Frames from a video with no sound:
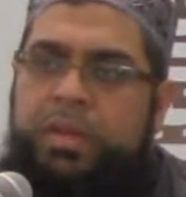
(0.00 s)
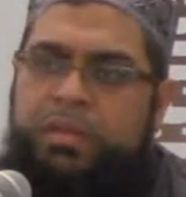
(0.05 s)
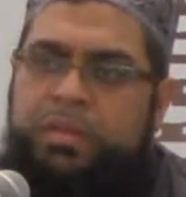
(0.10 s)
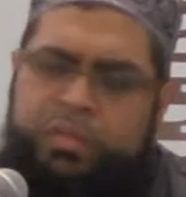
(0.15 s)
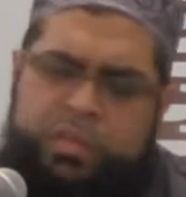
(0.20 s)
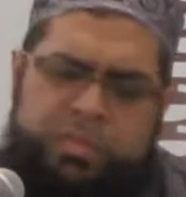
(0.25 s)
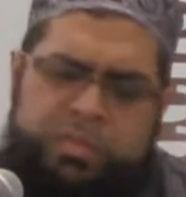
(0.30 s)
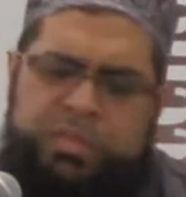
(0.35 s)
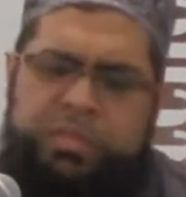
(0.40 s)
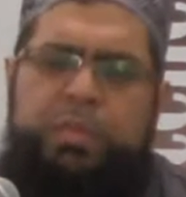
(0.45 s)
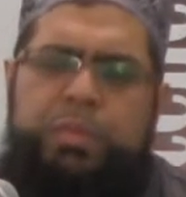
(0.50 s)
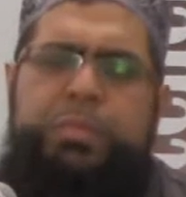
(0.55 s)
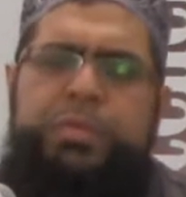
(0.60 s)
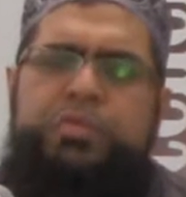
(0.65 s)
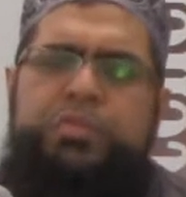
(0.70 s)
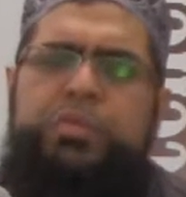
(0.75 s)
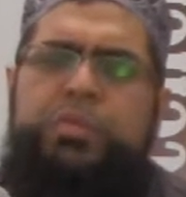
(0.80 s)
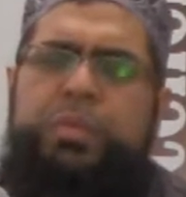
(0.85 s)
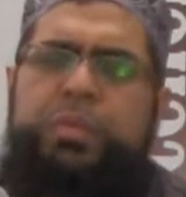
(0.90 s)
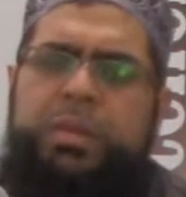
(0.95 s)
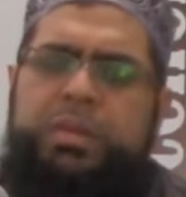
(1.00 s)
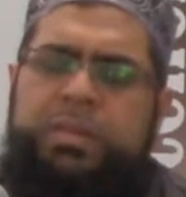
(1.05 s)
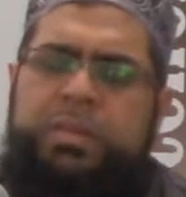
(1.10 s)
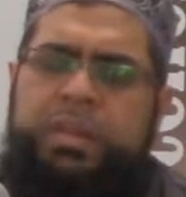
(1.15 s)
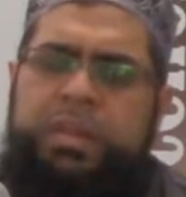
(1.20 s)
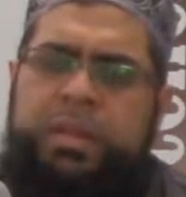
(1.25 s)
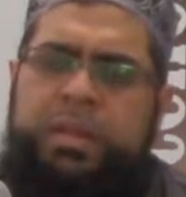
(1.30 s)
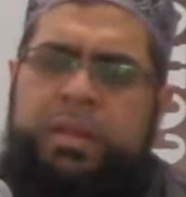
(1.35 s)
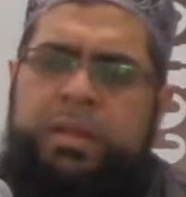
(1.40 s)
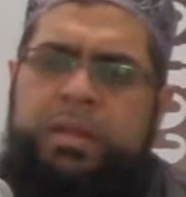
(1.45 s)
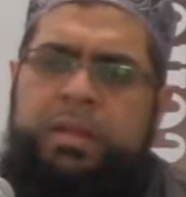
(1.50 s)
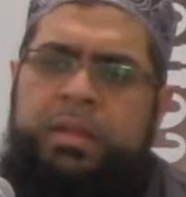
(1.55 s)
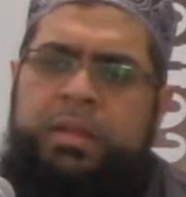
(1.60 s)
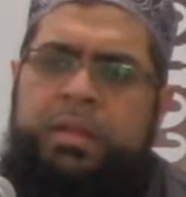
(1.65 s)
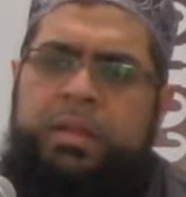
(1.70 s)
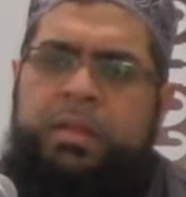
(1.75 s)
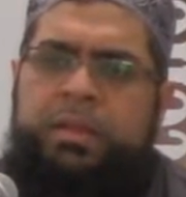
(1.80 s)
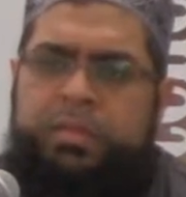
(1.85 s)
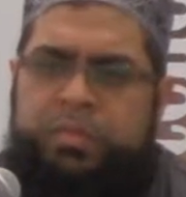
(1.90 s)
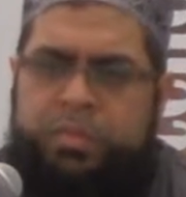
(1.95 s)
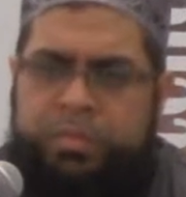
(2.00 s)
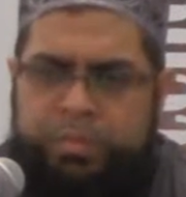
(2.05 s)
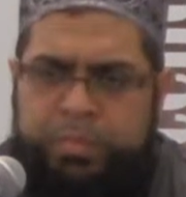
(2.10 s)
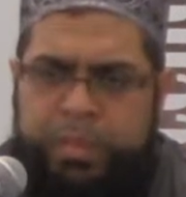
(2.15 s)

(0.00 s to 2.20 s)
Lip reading: So it's an opportunity here to